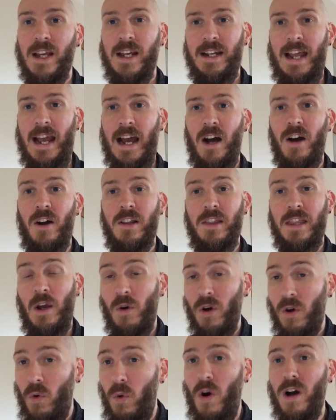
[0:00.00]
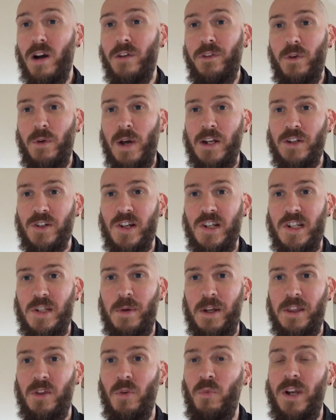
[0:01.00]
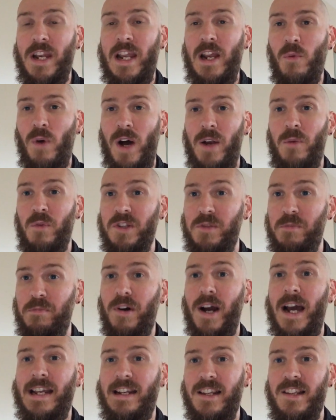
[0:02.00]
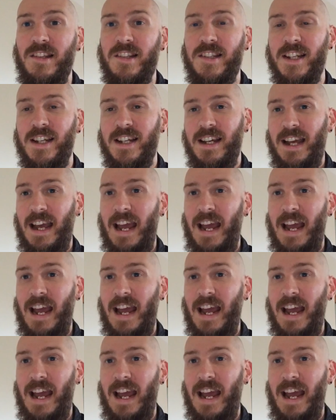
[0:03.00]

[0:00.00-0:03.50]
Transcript: Now, there were quite a few entries, but the winning one was Bradon's,